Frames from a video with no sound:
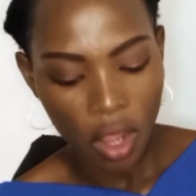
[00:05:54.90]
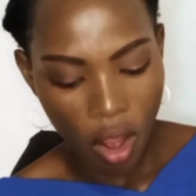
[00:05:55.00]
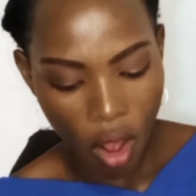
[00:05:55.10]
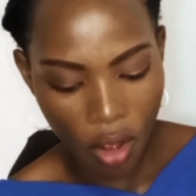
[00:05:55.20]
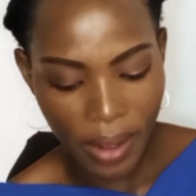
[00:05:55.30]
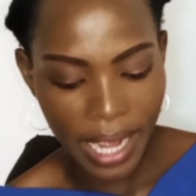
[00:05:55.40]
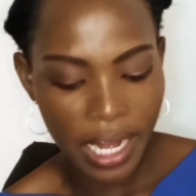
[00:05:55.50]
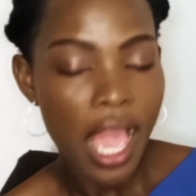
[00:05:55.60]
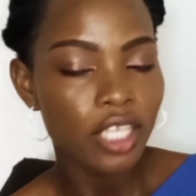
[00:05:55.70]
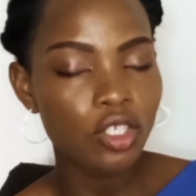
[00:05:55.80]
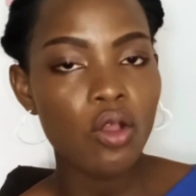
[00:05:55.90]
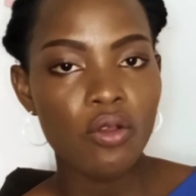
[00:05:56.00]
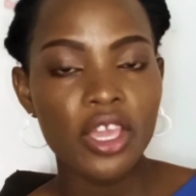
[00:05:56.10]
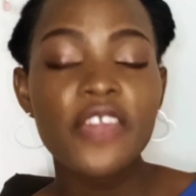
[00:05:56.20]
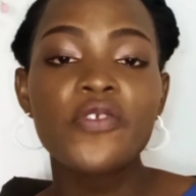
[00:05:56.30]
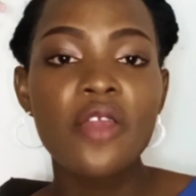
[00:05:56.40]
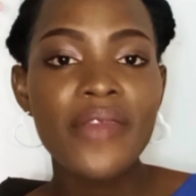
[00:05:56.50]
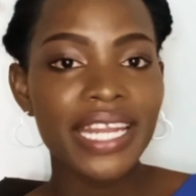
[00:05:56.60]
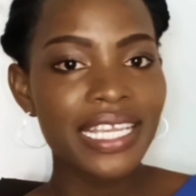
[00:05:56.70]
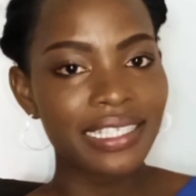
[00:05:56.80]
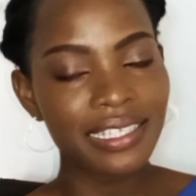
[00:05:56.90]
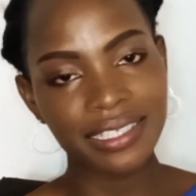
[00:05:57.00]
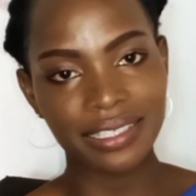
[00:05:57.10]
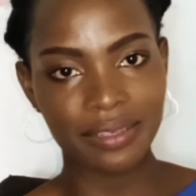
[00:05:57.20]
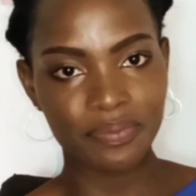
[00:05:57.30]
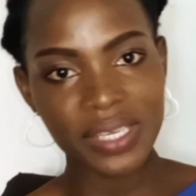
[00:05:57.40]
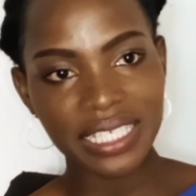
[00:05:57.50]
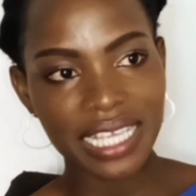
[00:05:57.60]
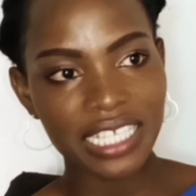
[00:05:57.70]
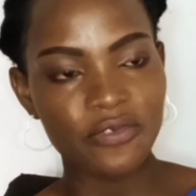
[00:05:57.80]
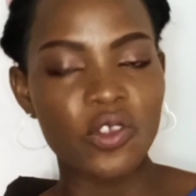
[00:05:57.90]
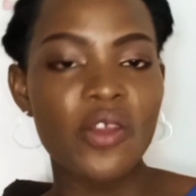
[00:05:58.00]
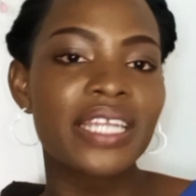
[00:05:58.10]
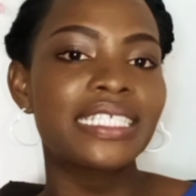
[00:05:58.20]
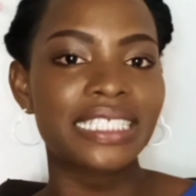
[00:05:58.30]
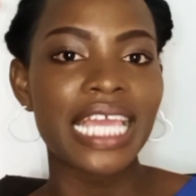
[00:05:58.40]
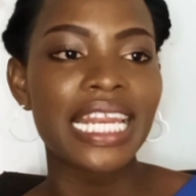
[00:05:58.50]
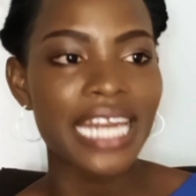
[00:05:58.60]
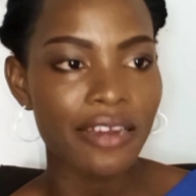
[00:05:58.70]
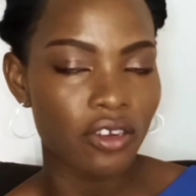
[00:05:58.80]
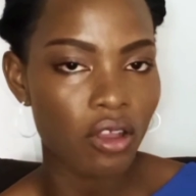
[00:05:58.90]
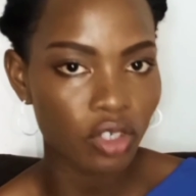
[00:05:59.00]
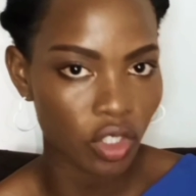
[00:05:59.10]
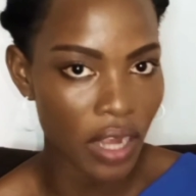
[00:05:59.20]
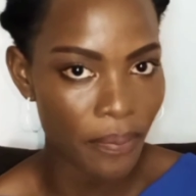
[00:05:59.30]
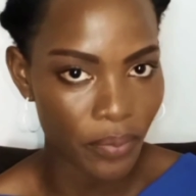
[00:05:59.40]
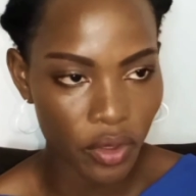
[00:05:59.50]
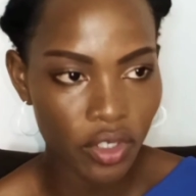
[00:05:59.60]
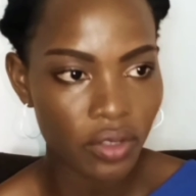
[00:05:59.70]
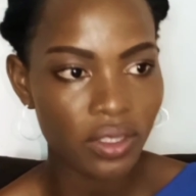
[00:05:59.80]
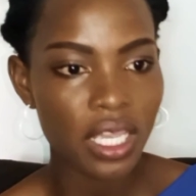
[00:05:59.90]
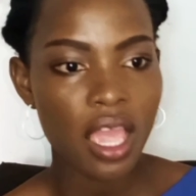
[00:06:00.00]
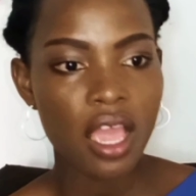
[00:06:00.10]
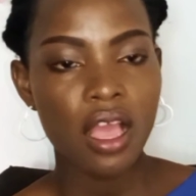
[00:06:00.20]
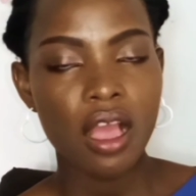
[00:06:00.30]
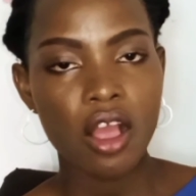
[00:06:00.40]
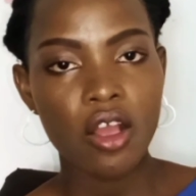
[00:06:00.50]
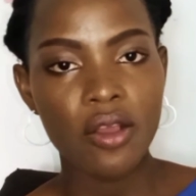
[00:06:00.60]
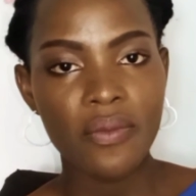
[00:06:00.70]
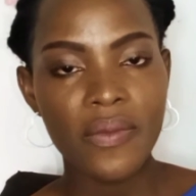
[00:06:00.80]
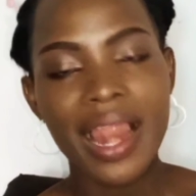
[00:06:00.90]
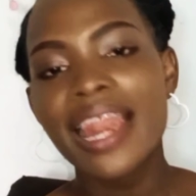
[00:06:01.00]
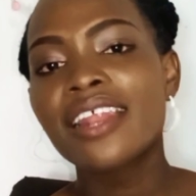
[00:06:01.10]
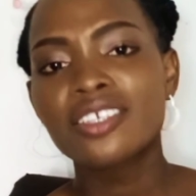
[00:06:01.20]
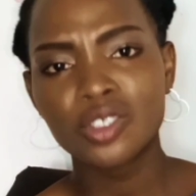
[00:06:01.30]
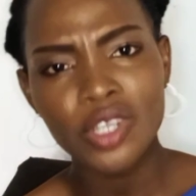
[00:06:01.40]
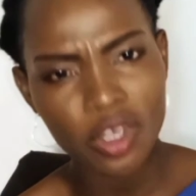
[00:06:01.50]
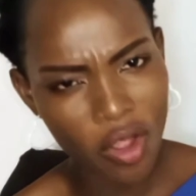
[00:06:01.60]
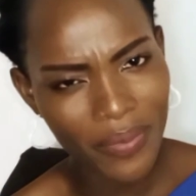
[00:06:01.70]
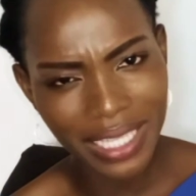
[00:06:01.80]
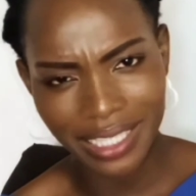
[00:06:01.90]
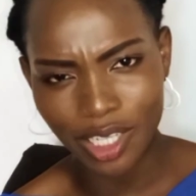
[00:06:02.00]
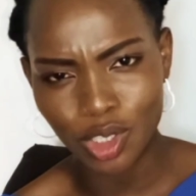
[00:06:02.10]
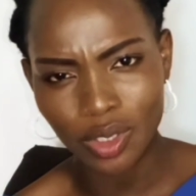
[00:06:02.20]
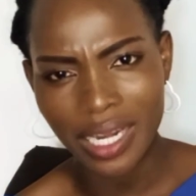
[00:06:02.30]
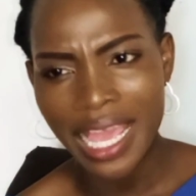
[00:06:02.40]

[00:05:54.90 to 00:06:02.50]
All right. So if you're already in this business, if you're already selling agricultural produce, let us know in the comment section